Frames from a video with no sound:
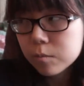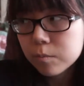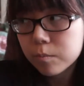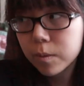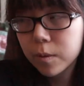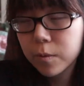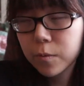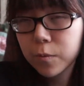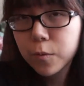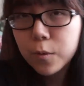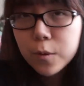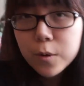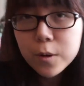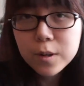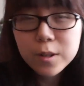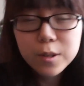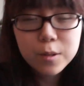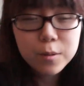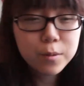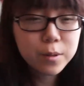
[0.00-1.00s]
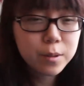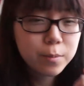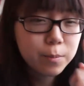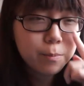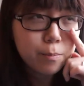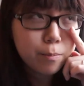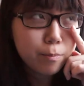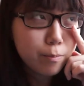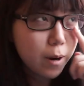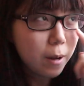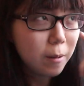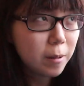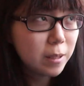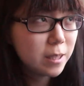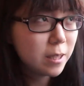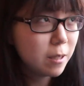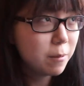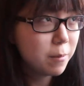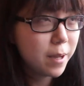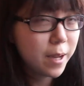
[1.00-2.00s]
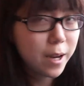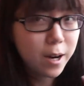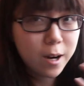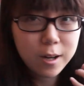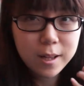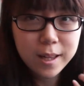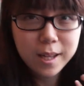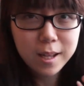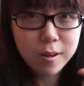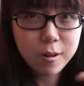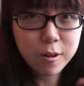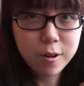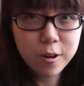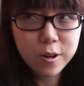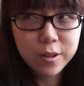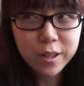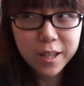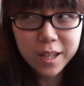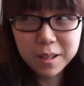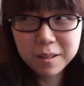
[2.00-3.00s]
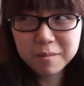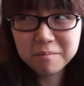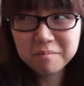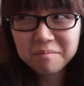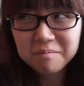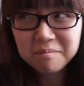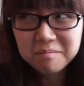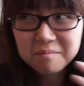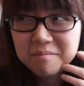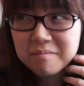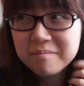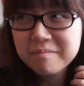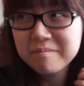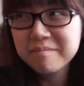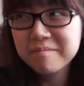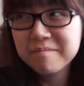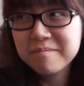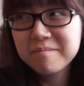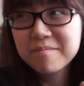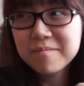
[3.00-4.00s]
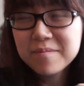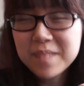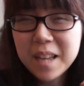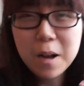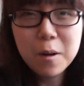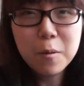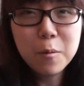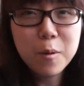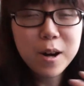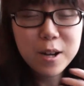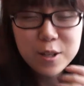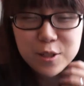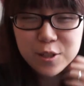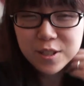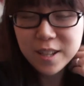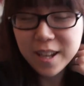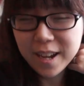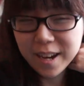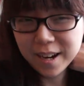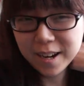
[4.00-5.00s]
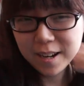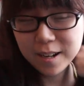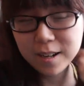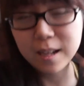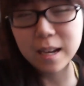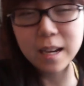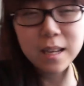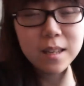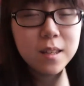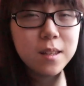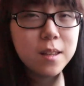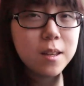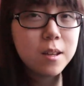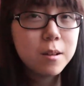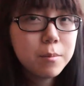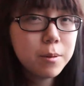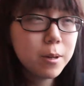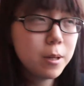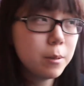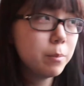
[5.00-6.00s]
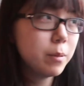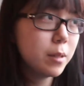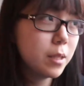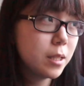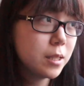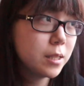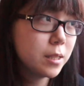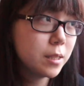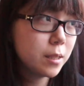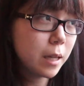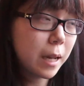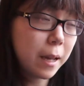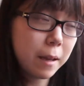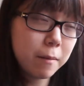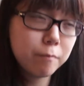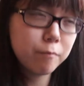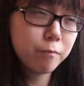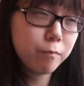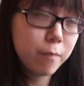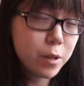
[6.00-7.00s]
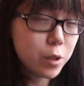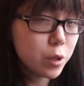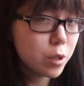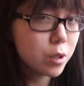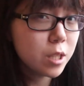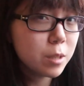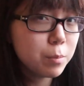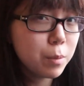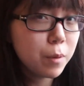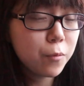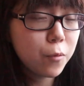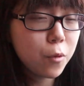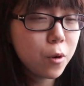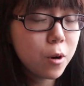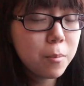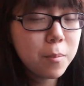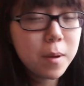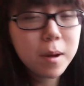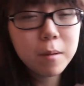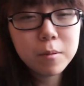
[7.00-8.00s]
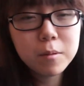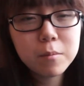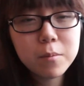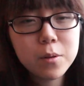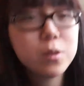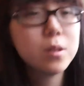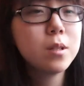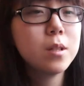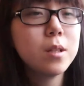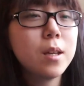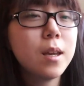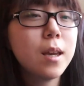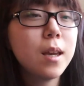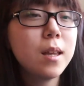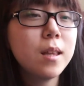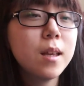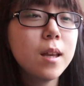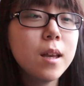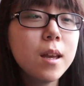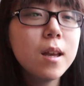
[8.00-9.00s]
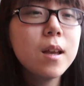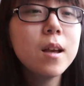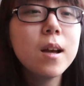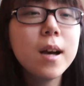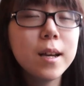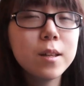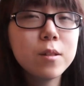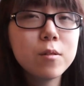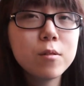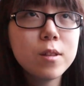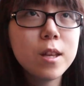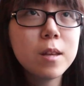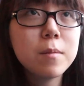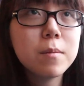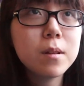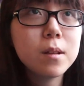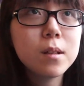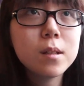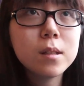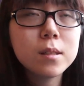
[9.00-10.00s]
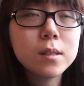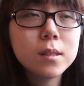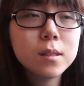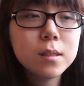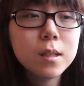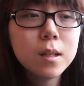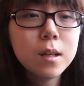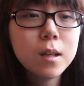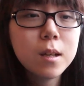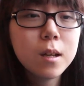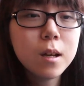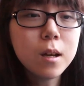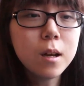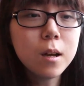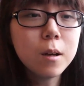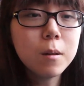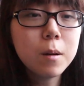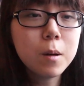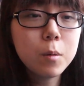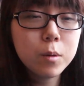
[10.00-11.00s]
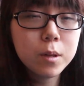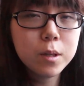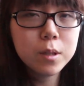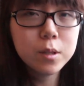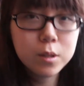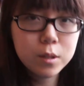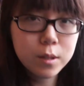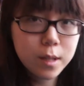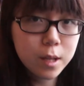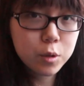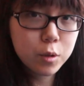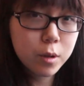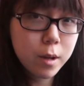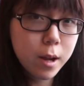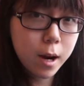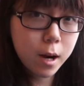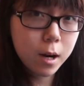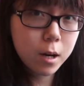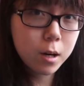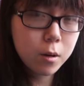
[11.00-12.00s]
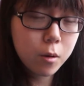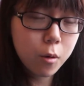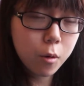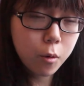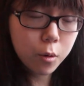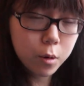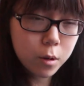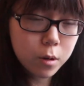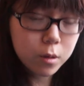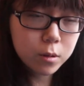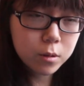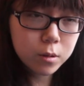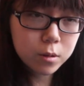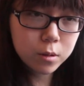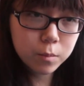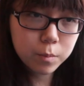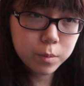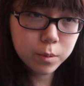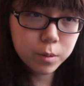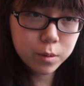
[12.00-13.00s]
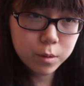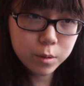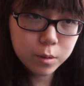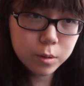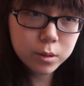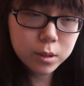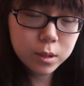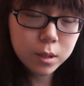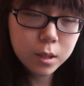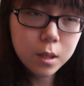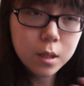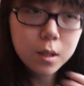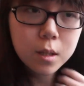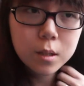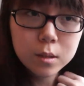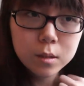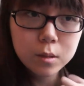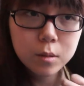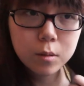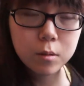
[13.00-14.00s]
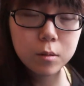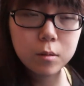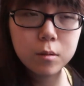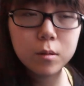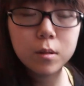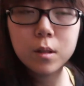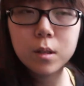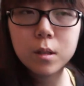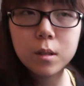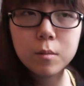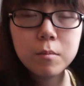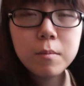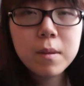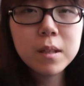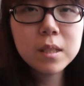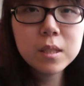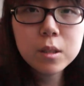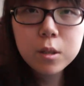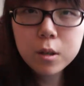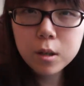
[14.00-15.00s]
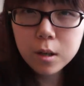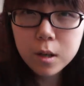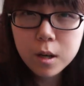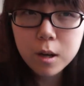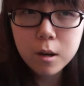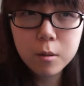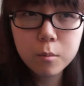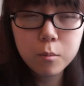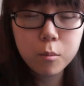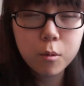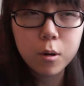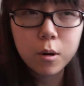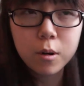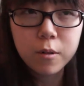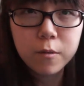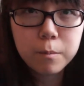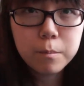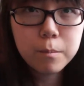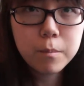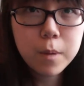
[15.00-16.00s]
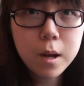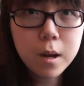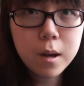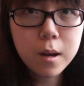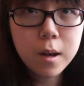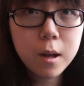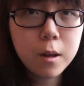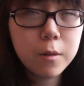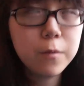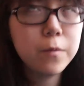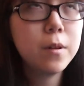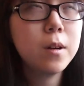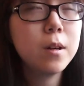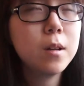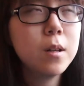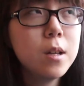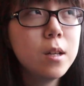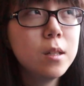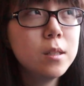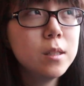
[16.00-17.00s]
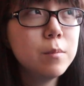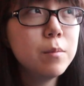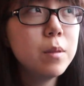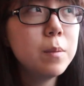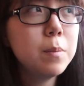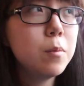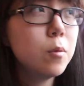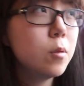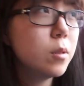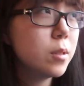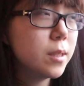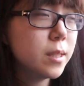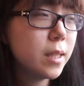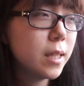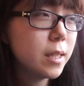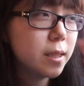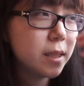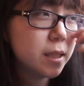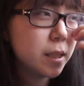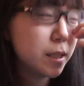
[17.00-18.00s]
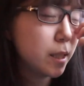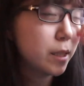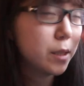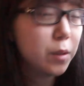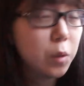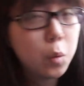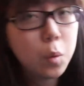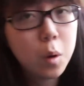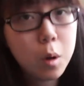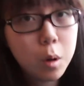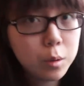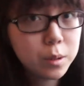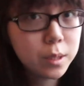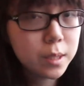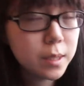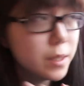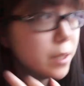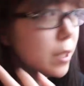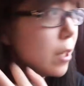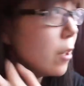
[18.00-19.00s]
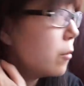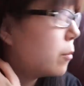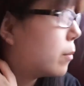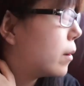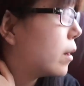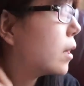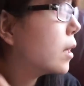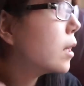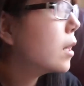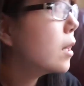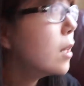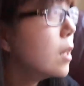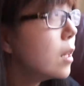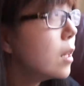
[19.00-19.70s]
Before you probably saw my hair like all like not washed hair. I did that on purpose. I mentioned this before, but I'm going to mention it again. I do that because I wanted natural hair oil to produce, so it makes your hair more healthier. Some people say it's just gross and stuff, but